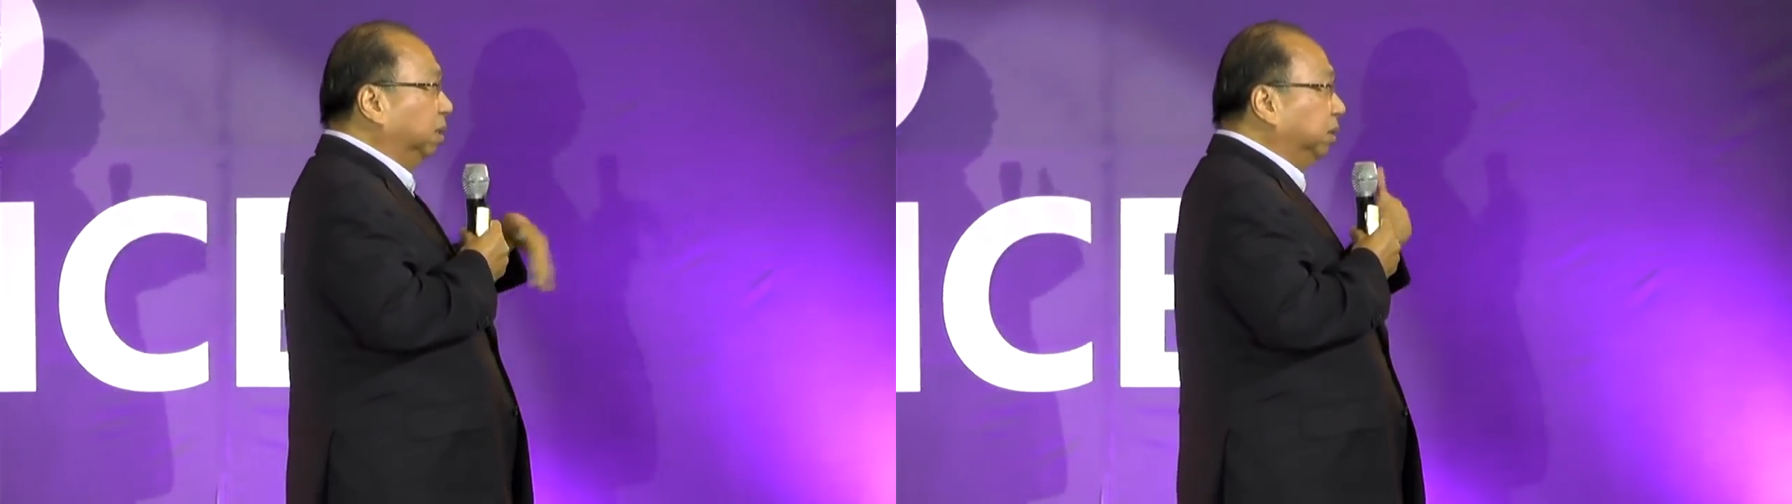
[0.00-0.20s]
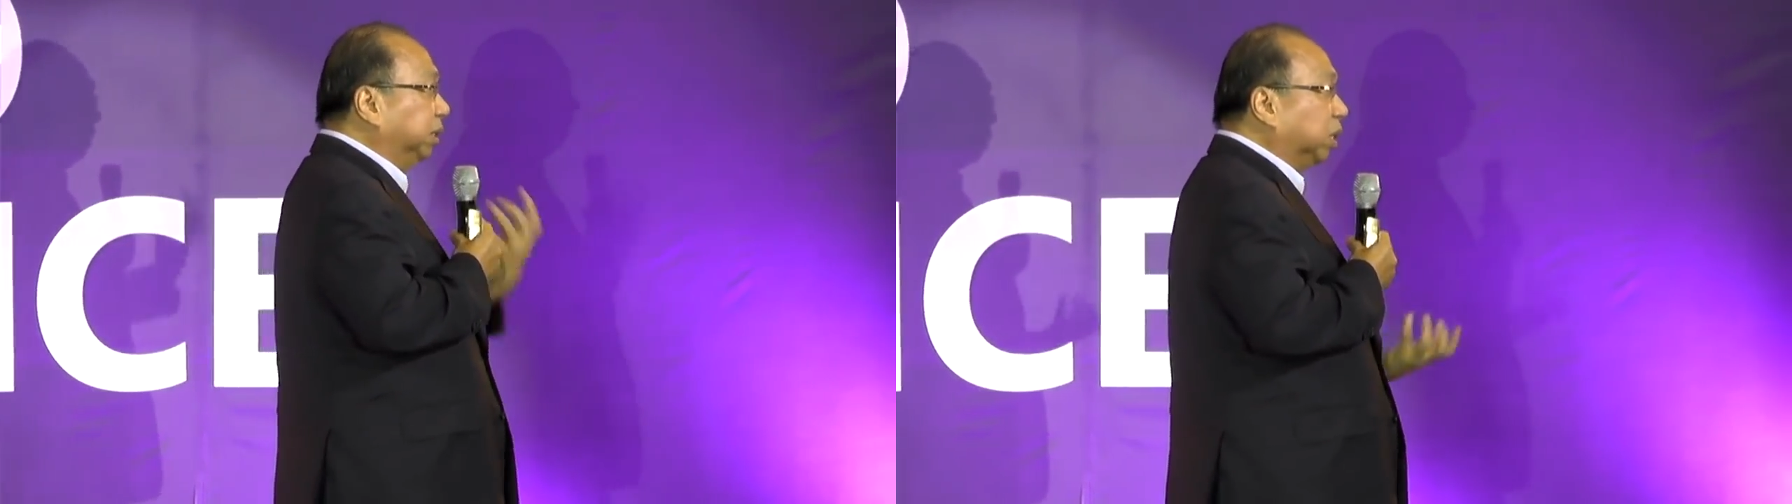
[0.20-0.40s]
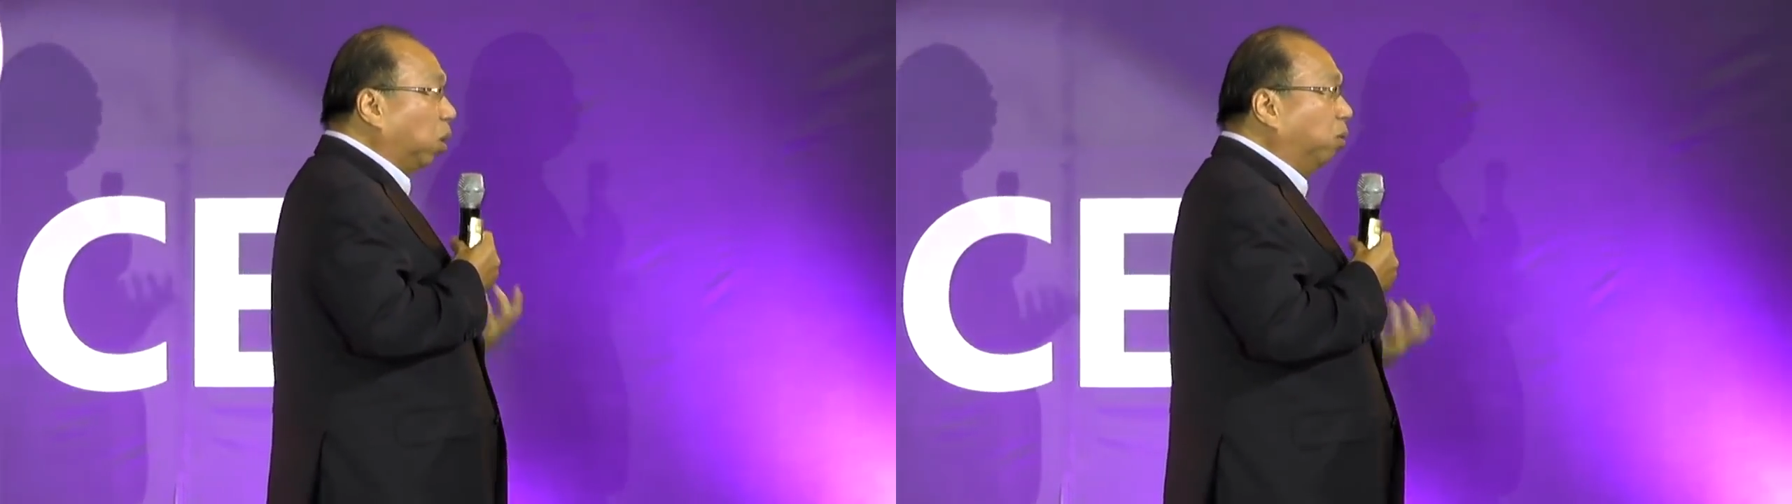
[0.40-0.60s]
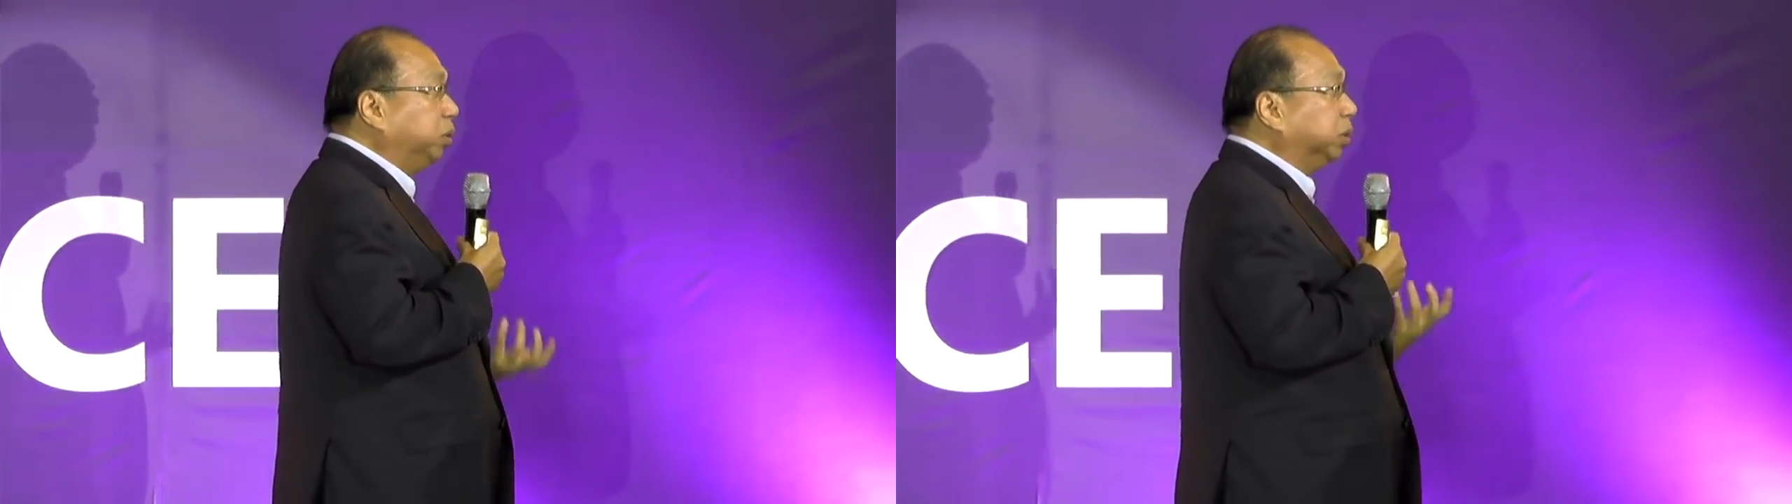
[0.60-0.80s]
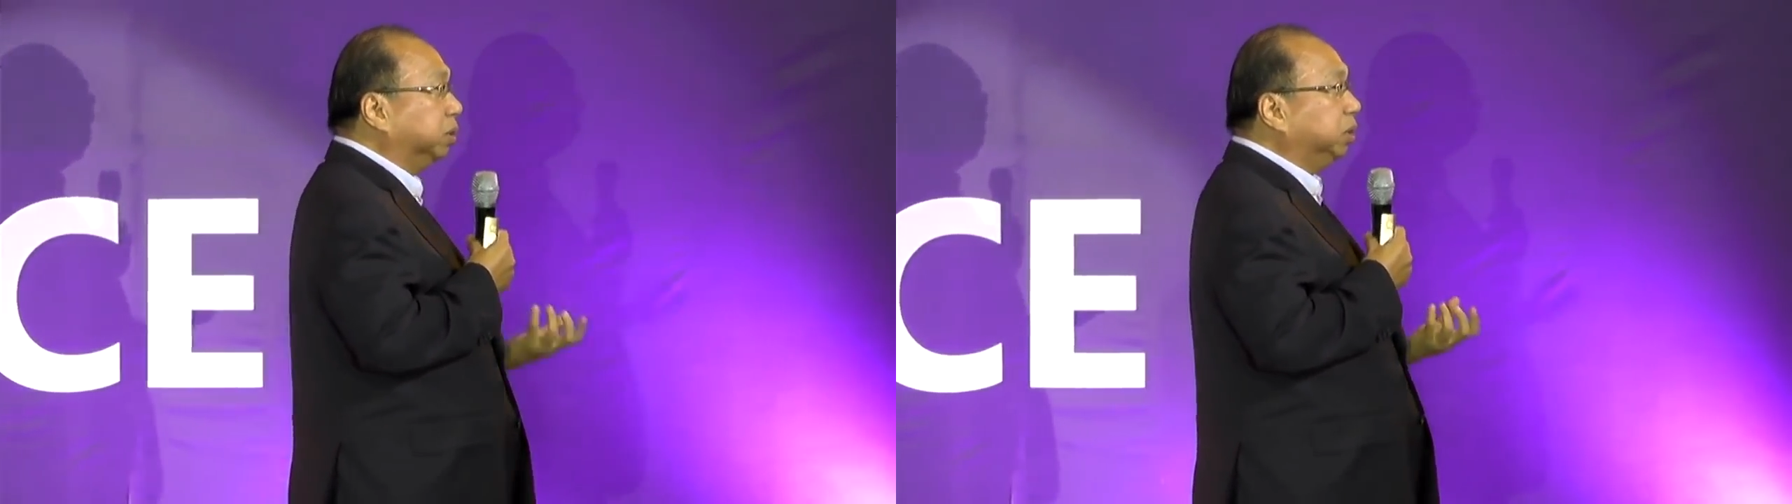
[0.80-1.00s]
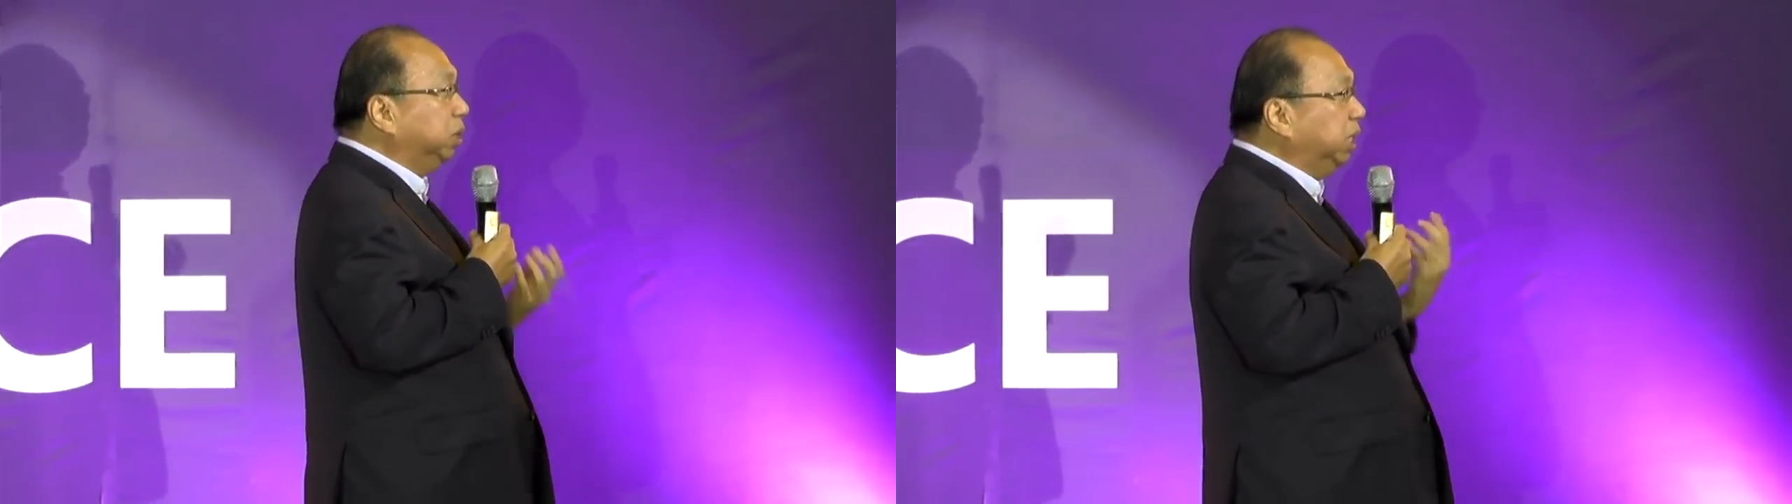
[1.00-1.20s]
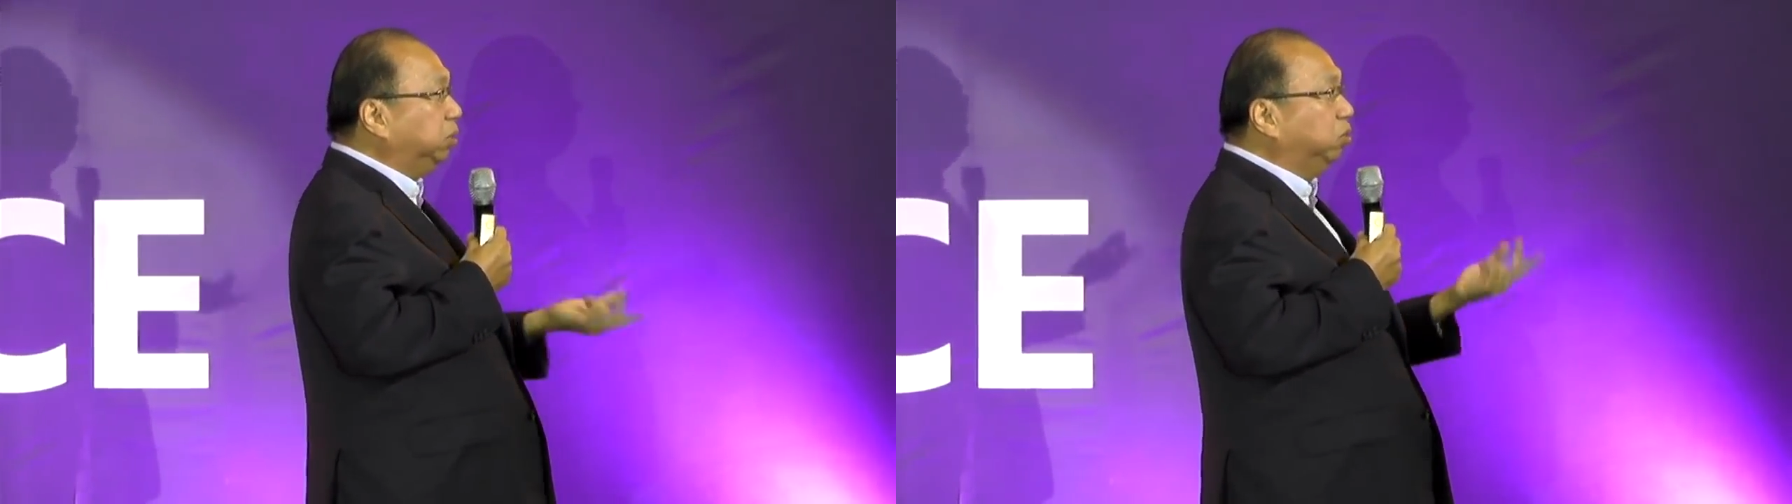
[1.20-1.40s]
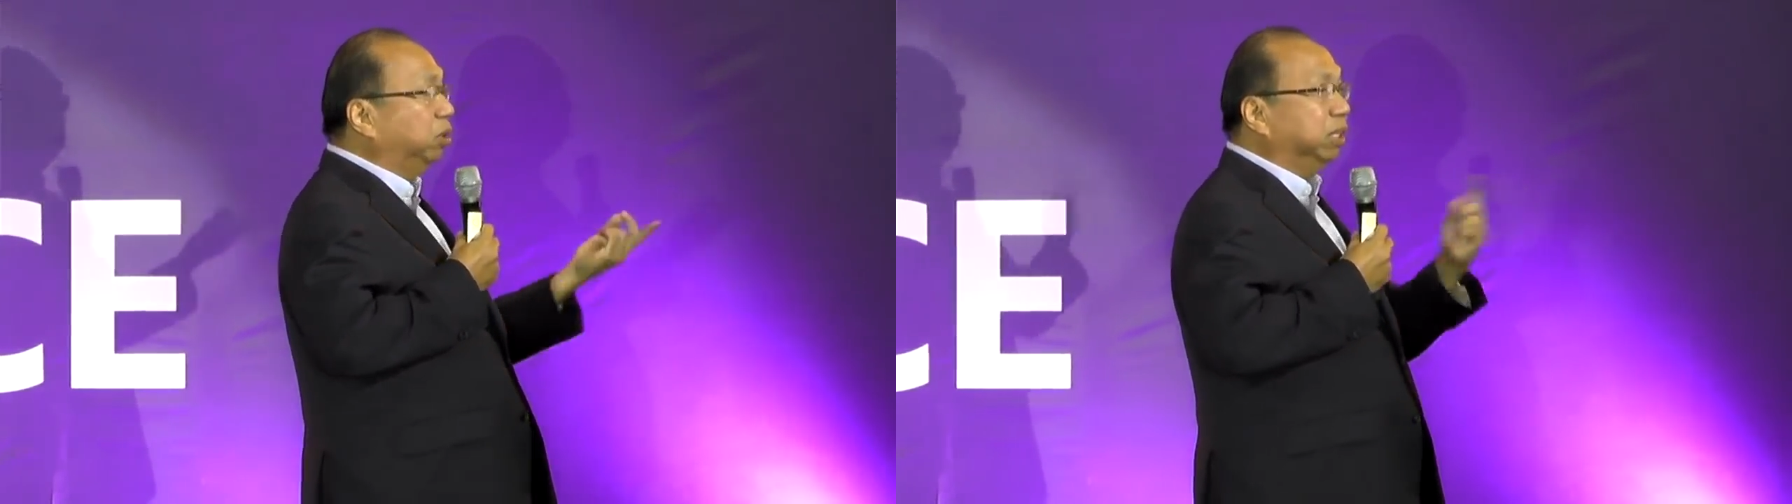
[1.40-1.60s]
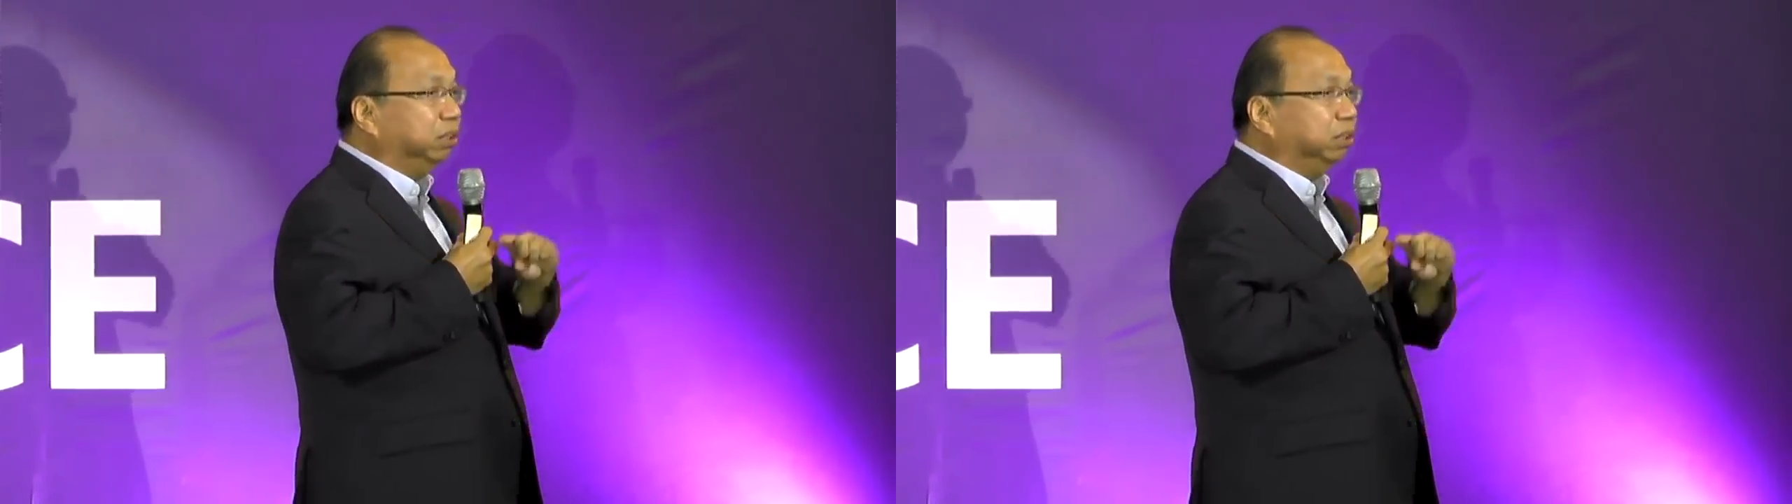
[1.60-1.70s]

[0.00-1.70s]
disclosures, you need to know the